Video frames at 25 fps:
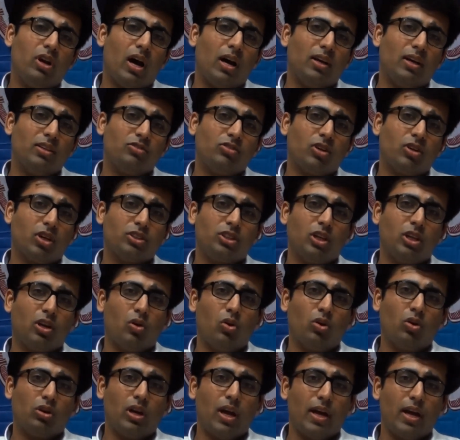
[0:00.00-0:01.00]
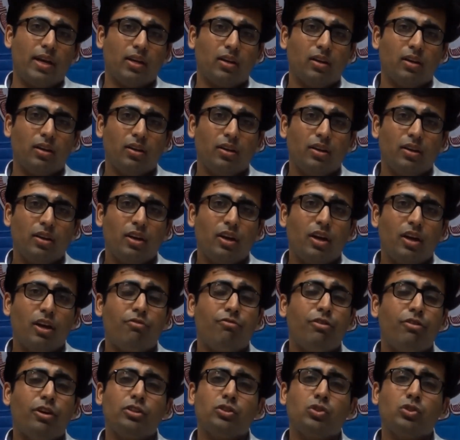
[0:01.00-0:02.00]
our structure look like
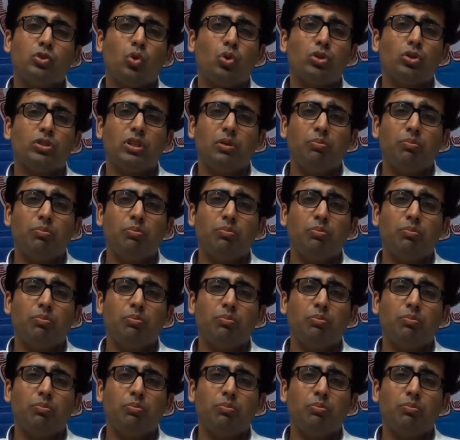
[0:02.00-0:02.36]
if it's so